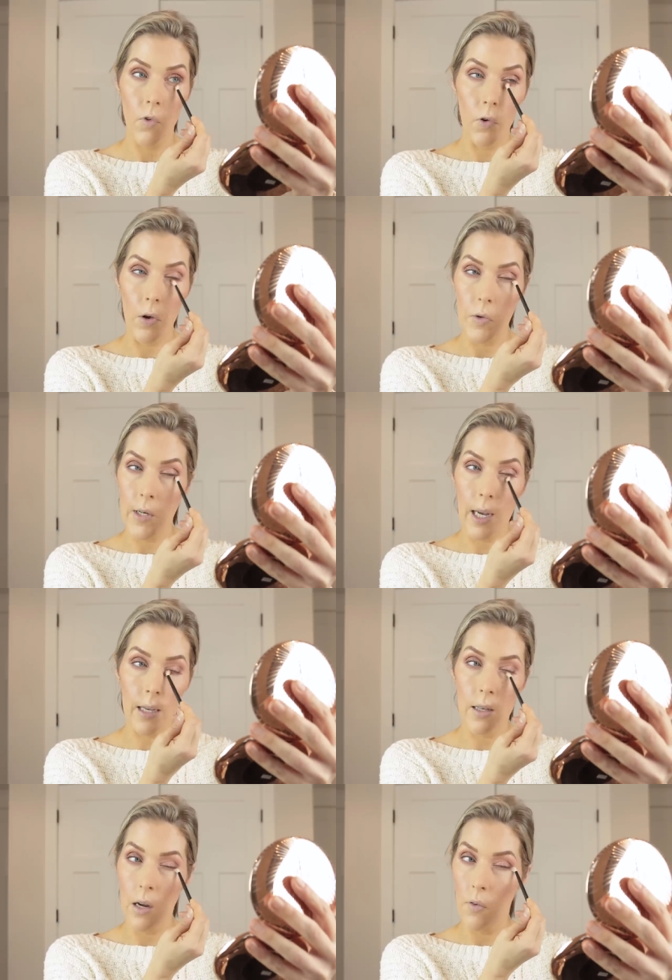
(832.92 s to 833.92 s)
for those
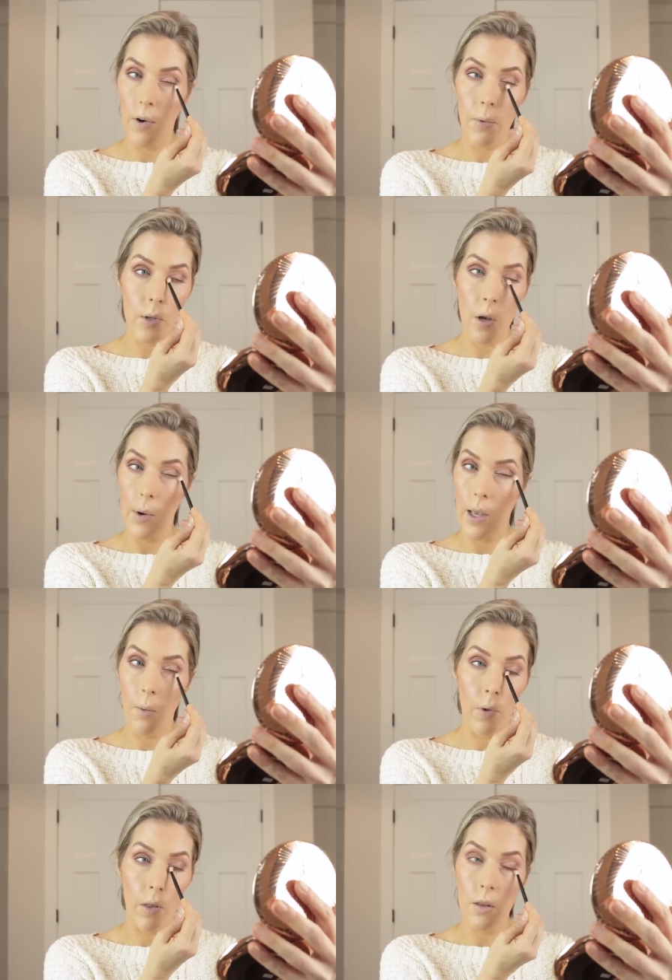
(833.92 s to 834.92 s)
days. Now, if I was going
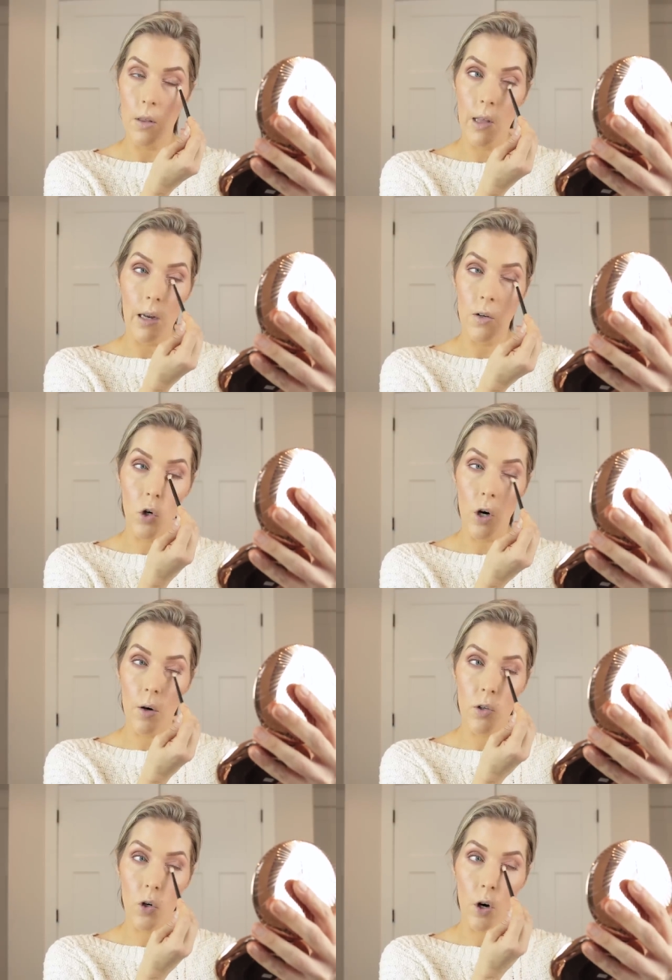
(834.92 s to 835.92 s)
in with the, that
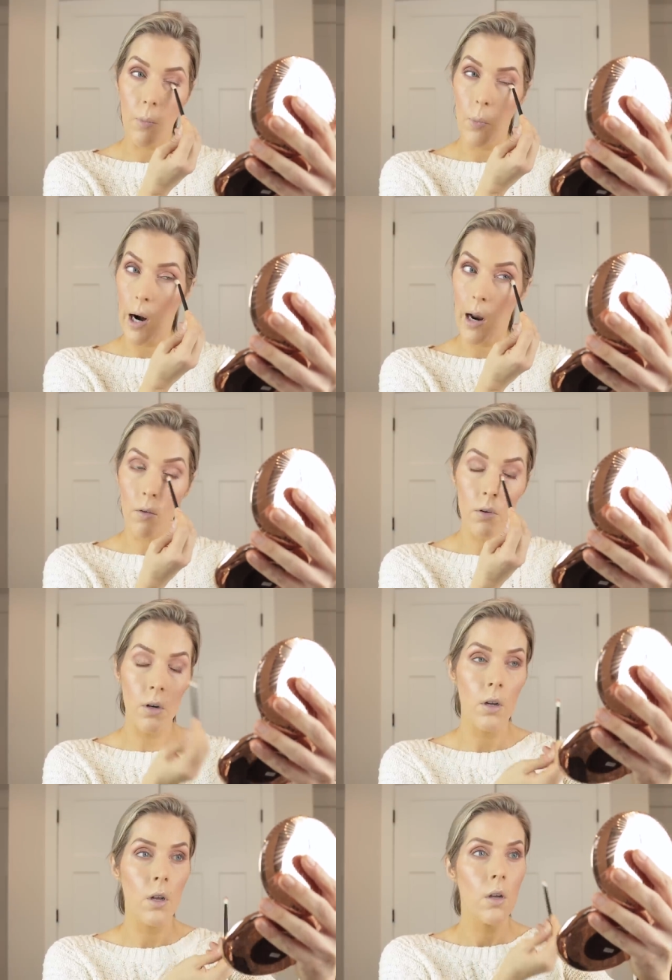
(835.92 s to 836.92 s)
dark, dark
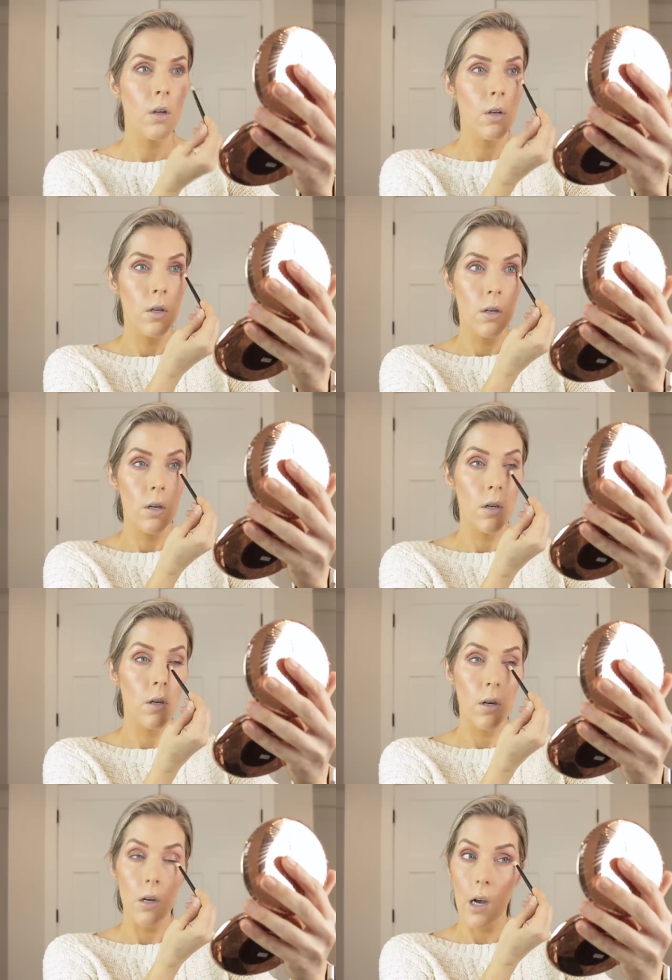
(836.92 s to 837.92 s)
brown,
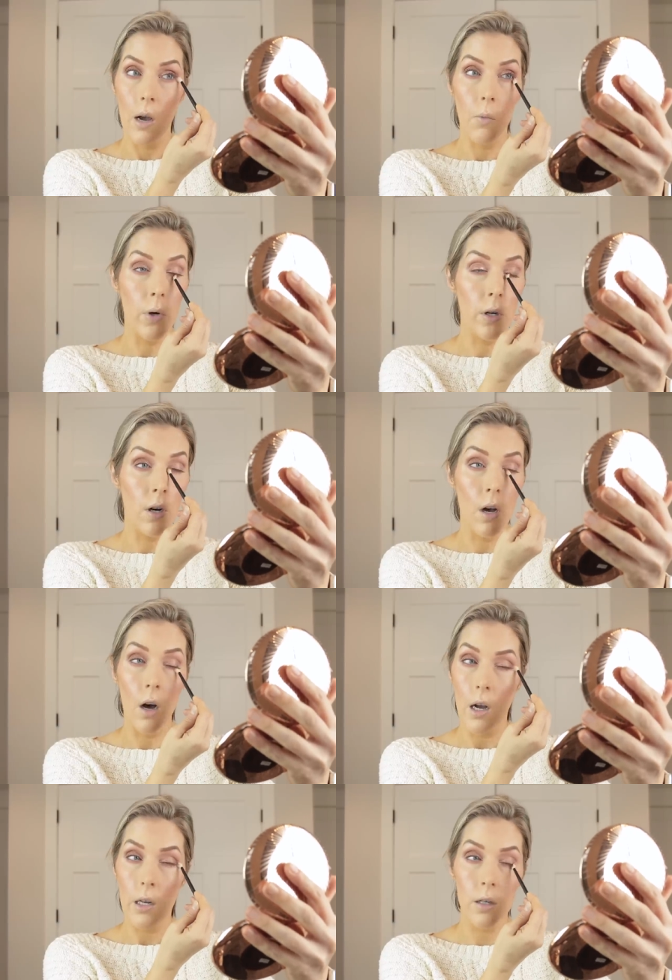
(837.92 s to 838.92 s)
I would
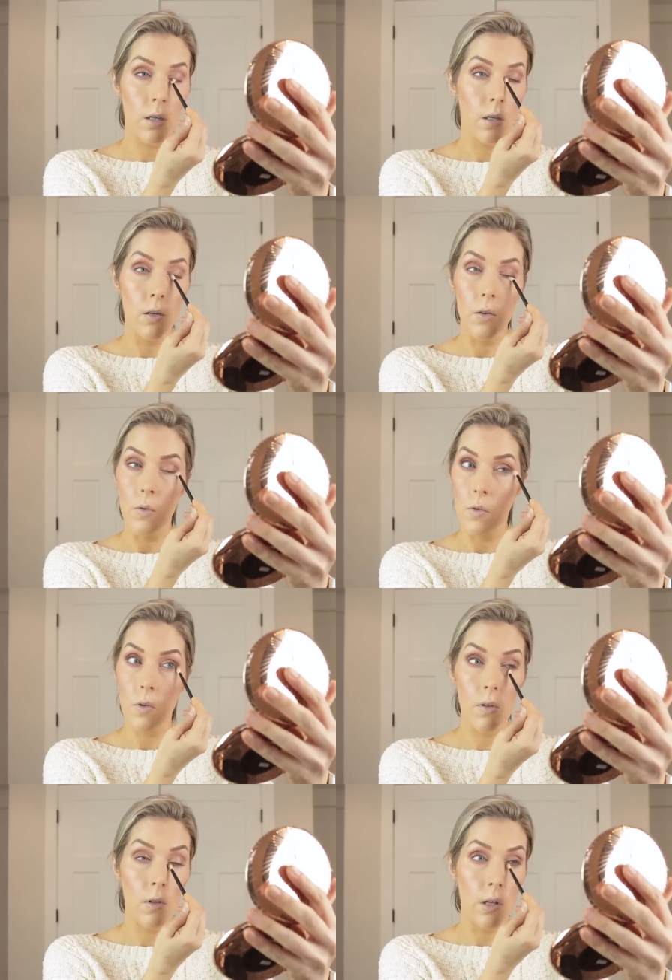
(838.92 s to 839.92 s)
not
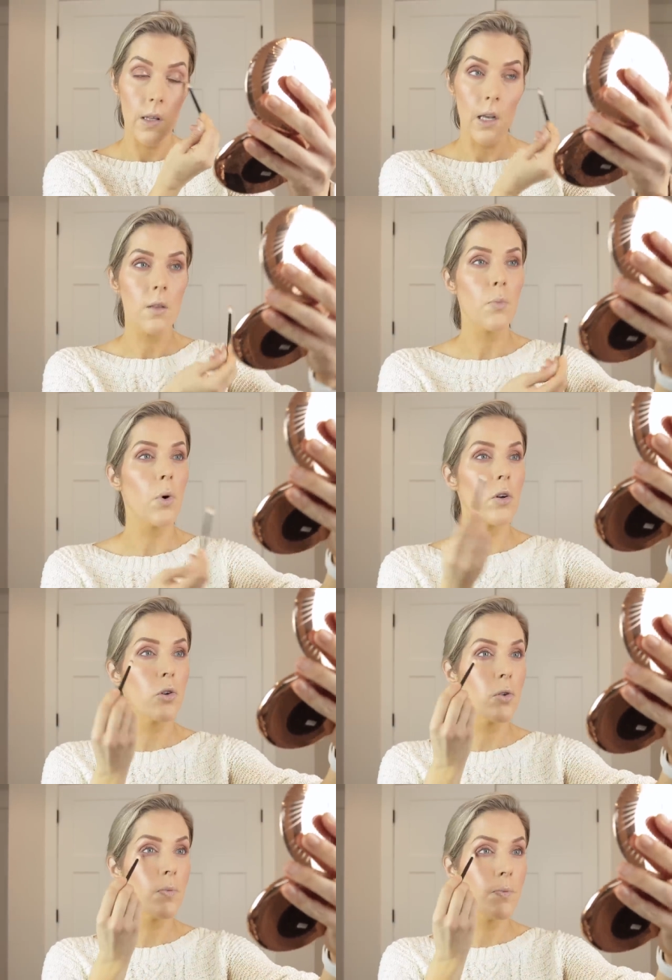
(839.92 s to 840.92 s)
use the size brush.